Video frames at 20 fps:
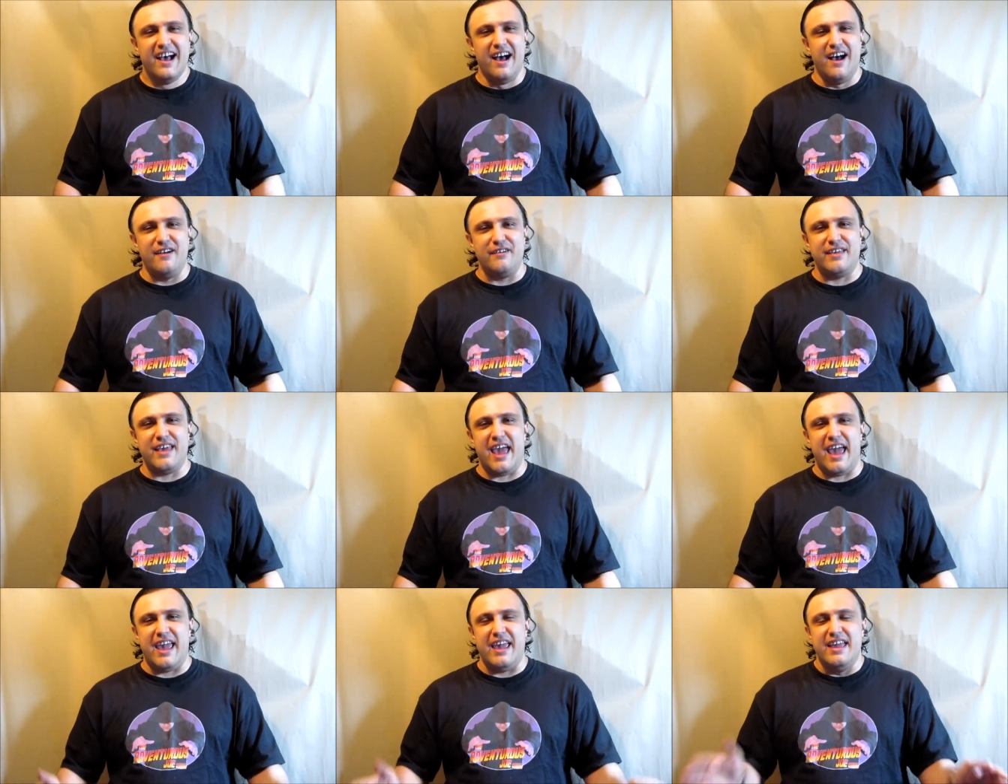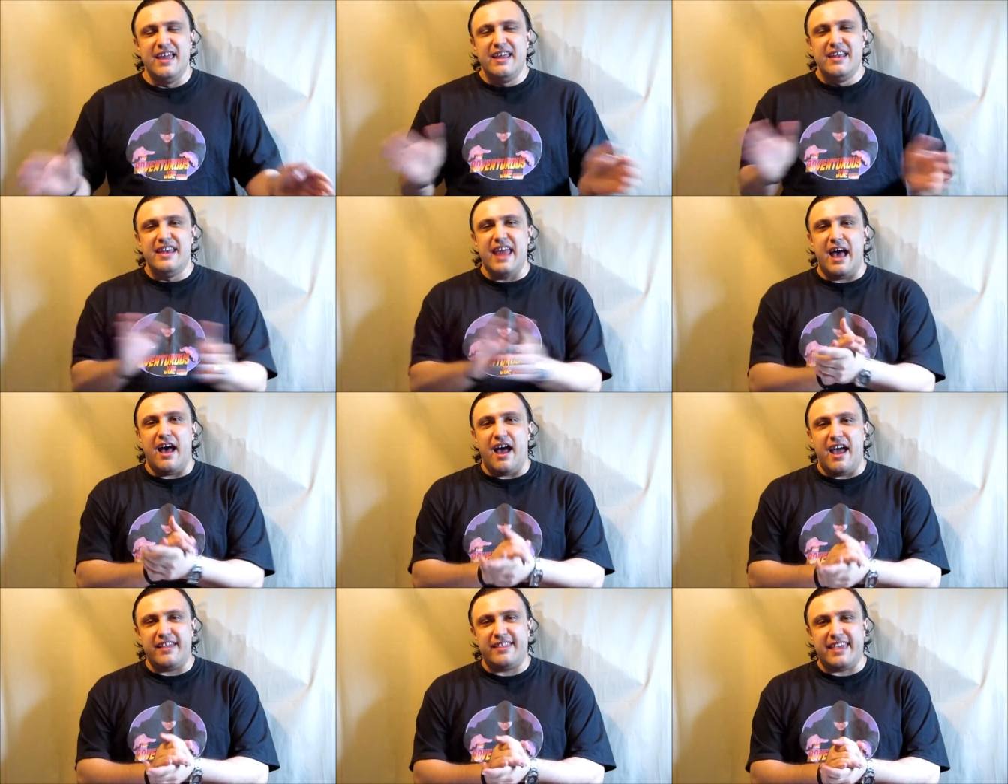Okay,
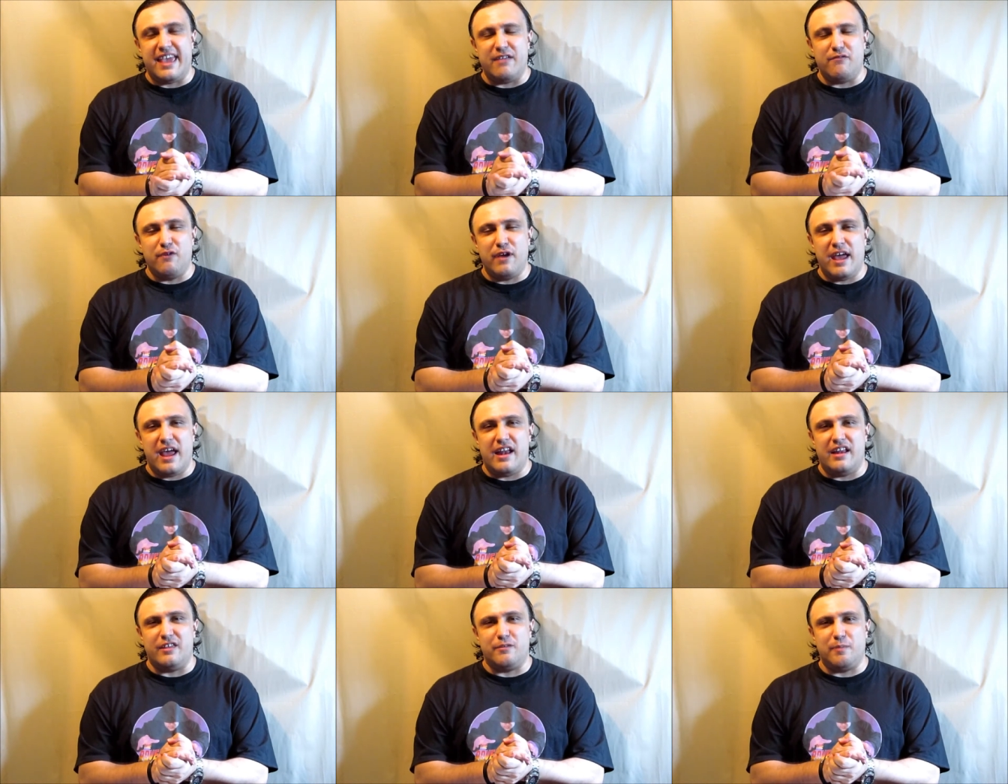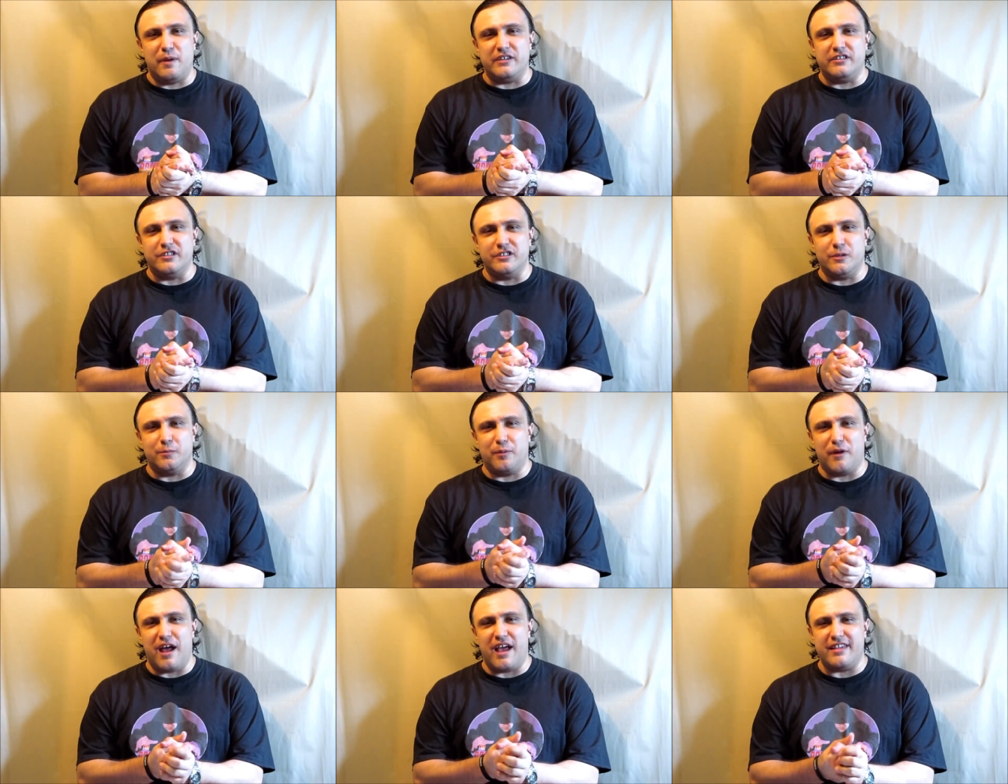now I said we had a special
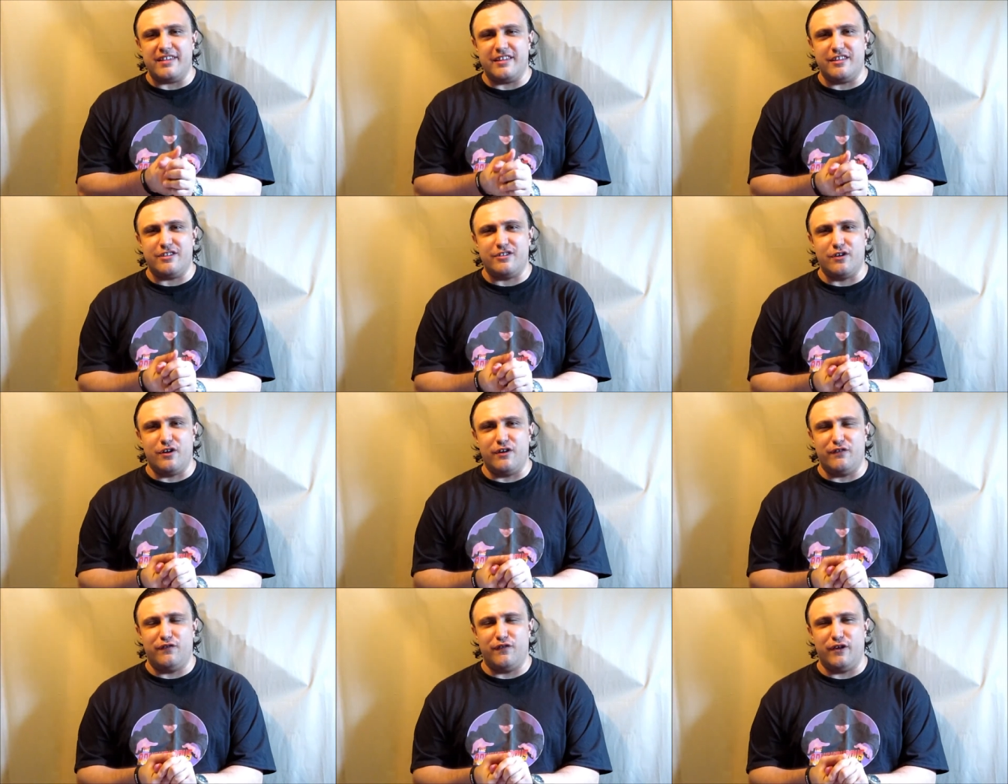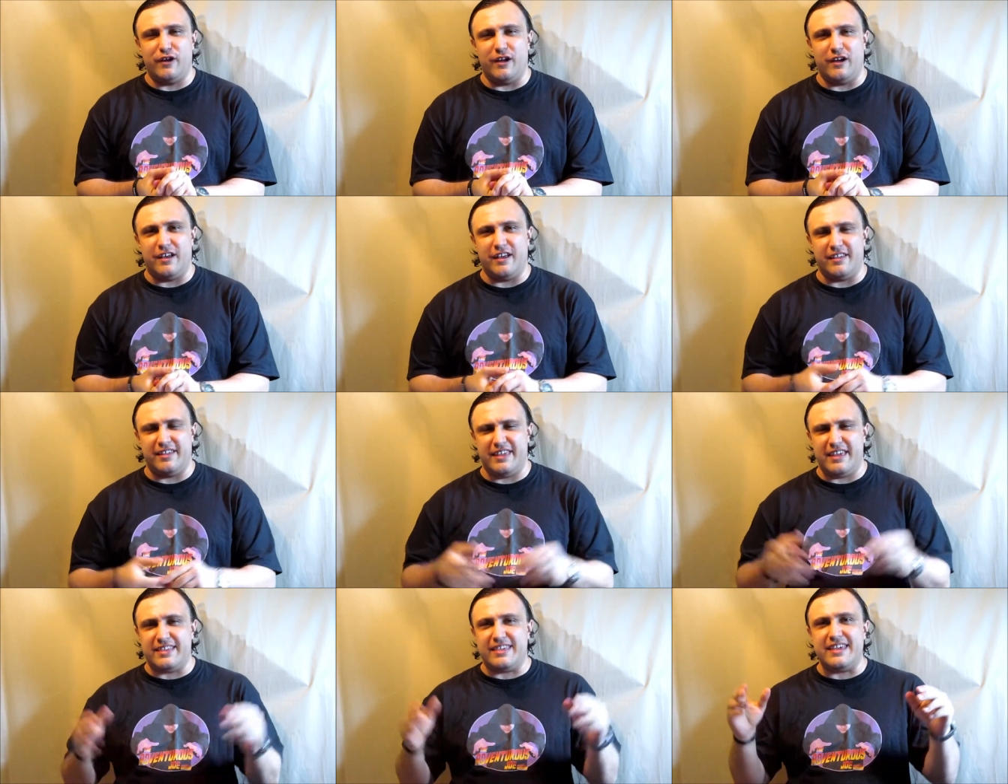surprise in store for you
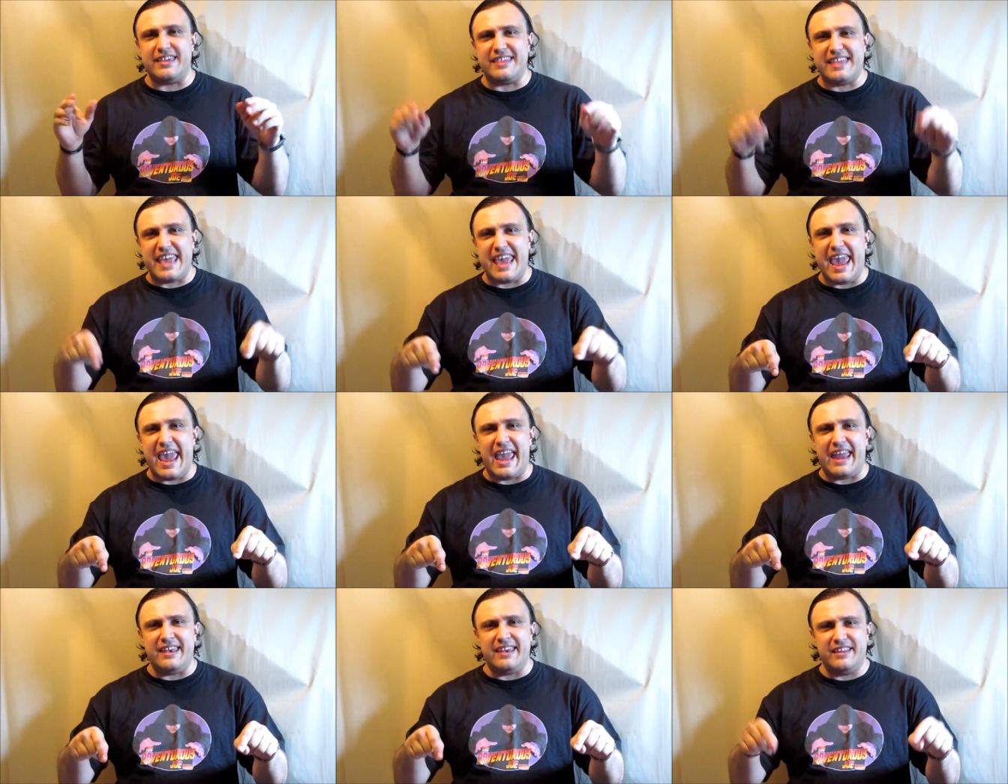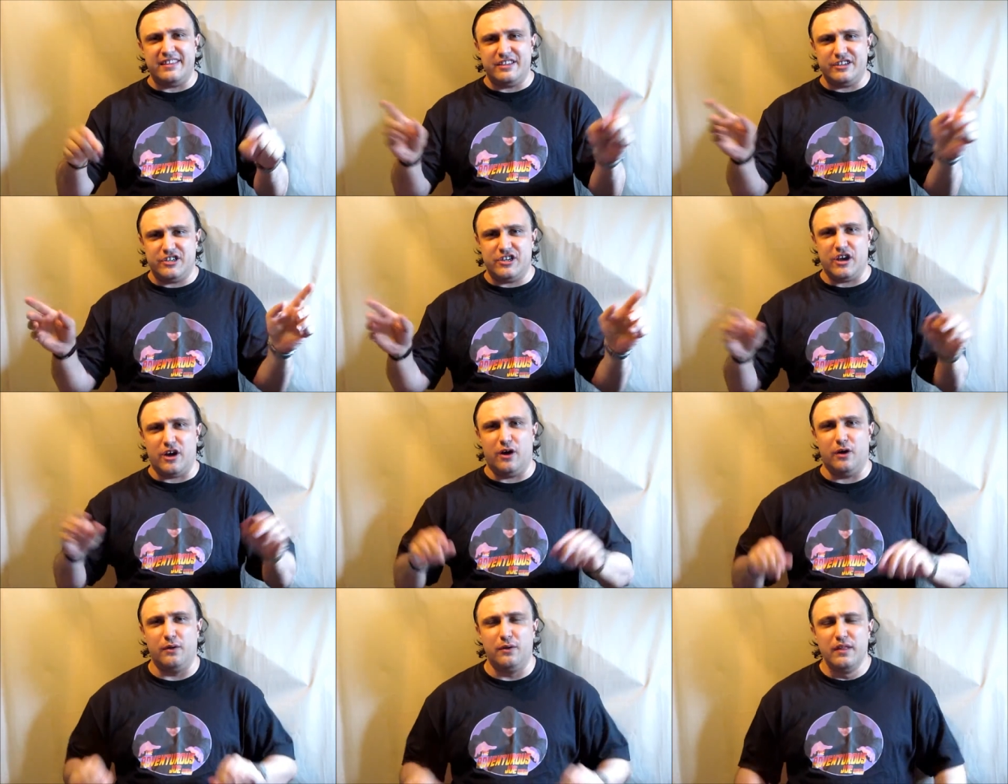because this is the end of the
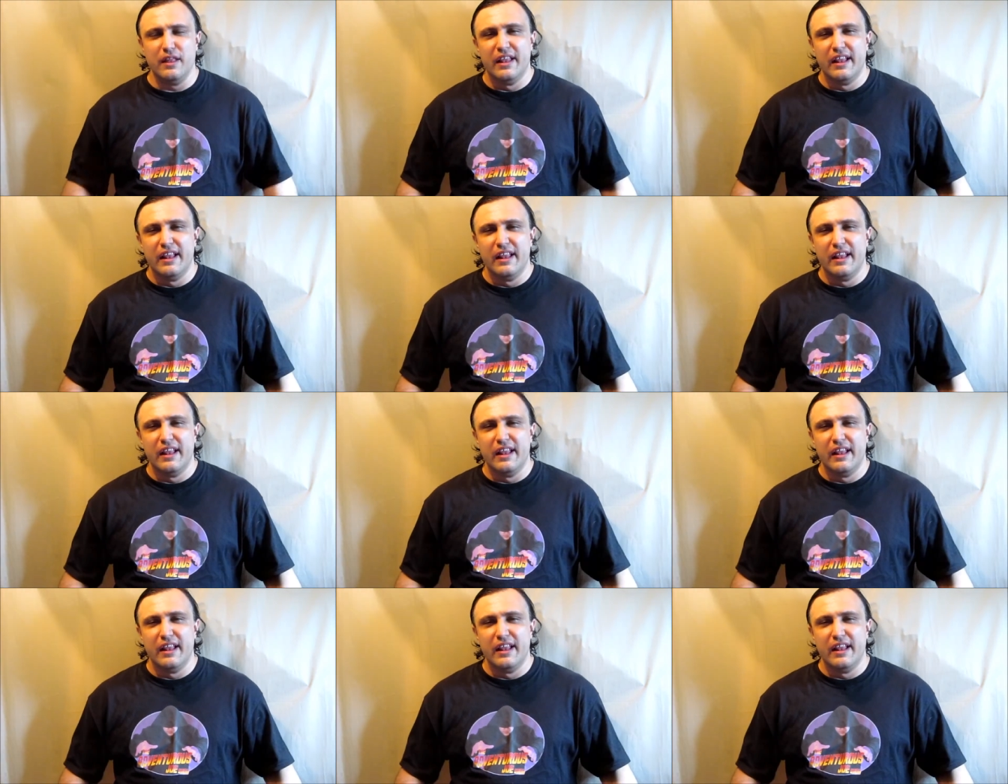show.